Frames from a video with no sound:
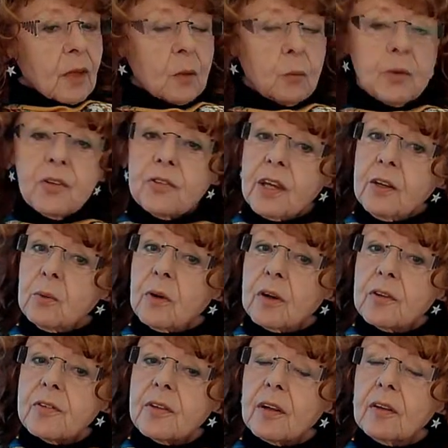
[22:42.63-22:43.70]
And we say to
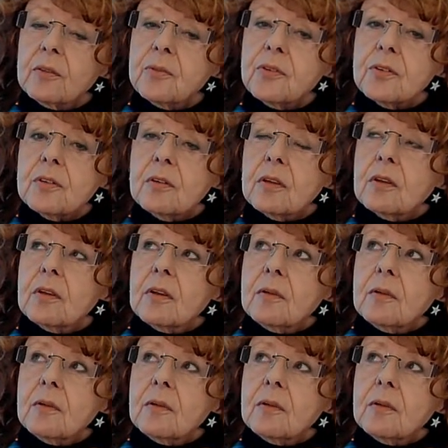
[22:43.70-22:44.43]
ourselves,